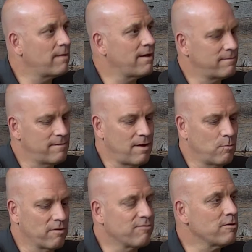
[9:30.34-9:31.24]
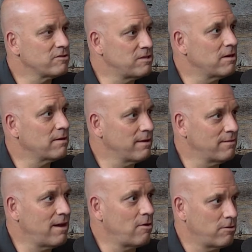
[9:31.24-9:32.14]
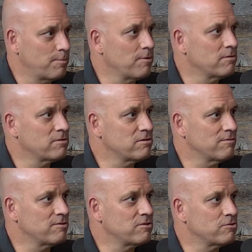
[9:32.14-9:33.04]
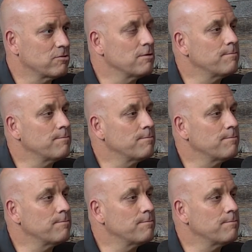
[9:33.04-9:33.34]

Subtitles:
I worked for Ernst & Young in that entrepreneurial services group.